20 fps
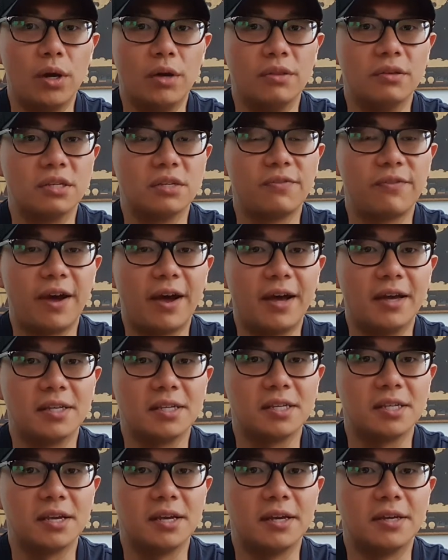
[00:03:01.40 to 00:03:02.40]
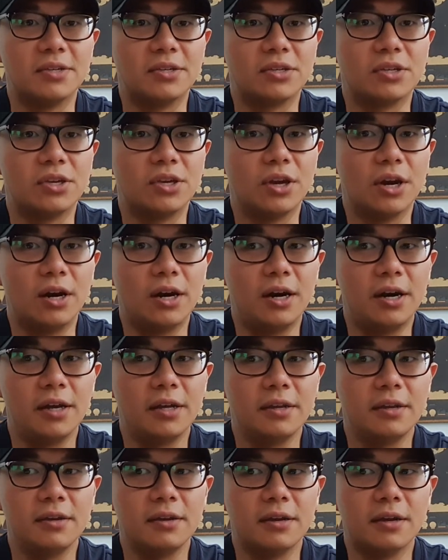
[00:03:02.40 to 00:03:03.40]
this fast has
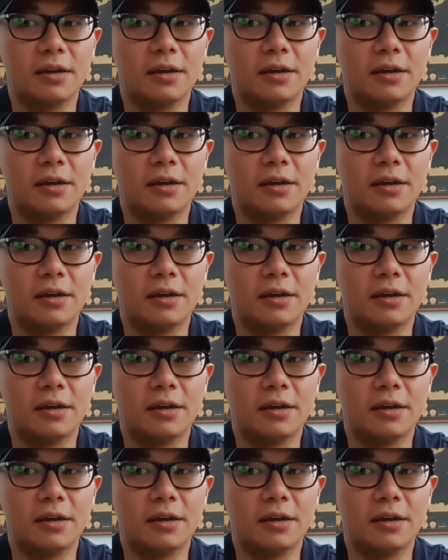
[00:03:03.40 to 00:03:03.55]
gone.